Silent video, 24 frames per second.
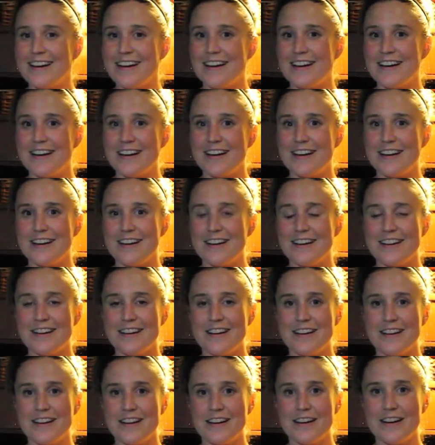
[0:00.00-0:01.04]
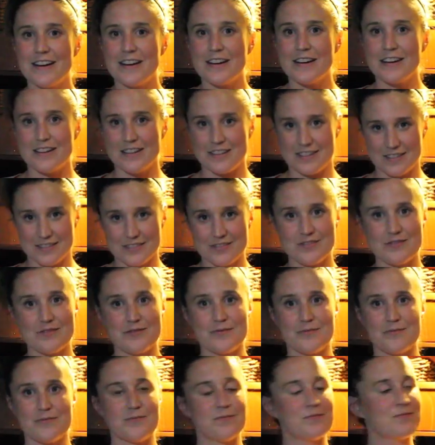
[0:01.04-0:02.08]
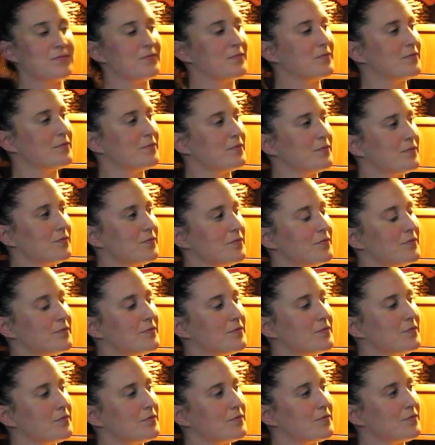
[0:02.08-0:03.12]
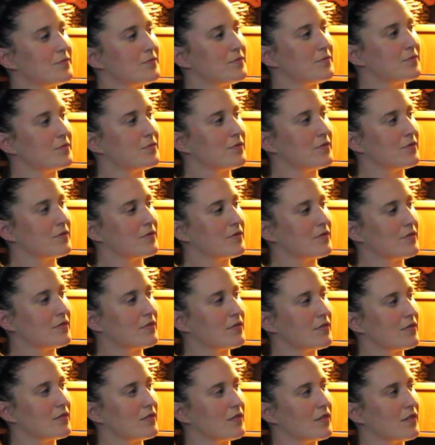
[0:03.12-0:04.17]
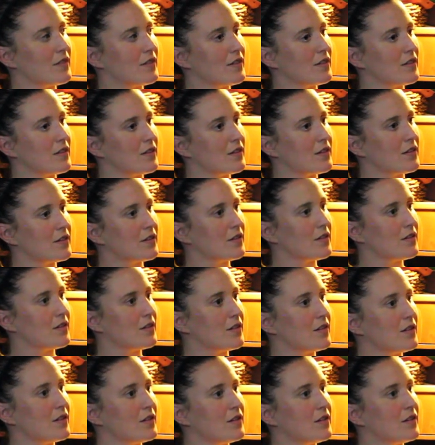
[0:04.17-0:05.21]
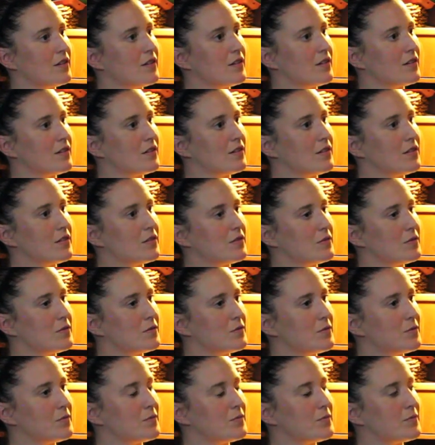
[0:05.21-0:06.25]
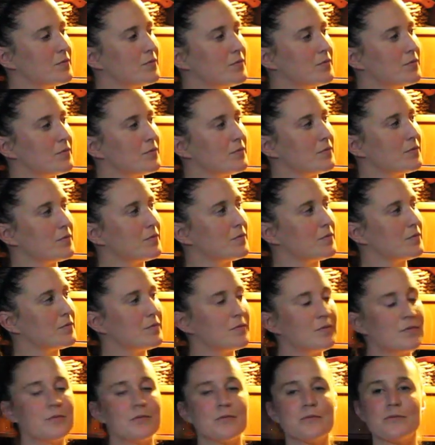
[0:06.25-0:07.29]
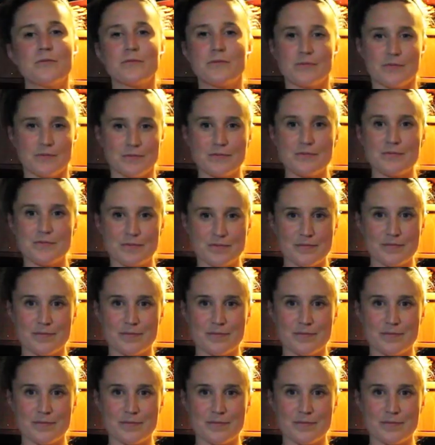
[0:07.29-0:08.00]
No words are spoken by the person on screen.